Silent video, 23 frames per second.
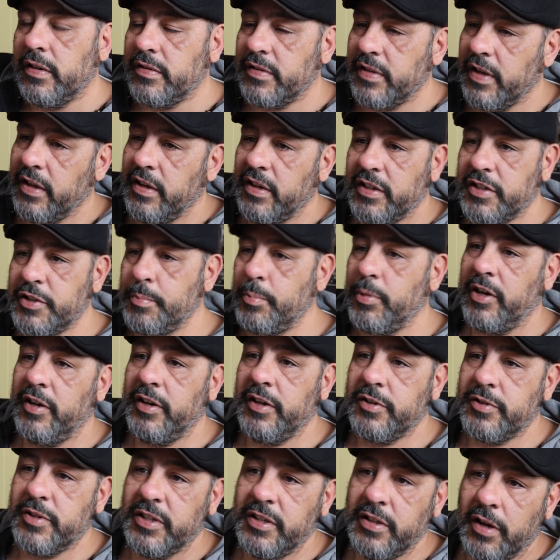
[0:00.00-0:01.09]
Is that
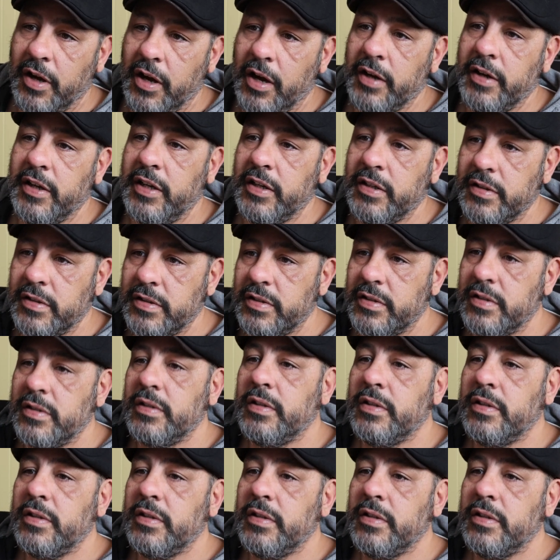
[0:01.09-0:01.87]
experience in the audience?